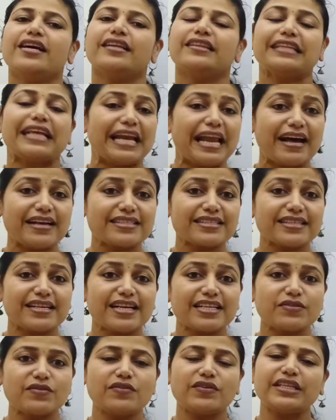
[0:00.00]
The last
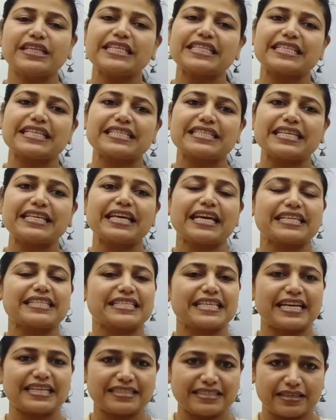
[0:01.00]
class we were discussing
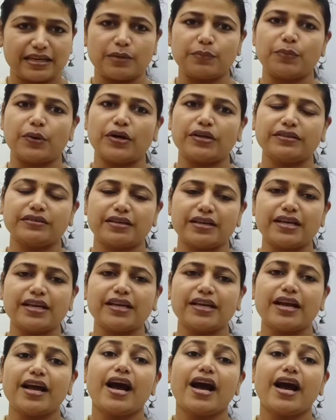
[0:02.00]
exercise 3.3,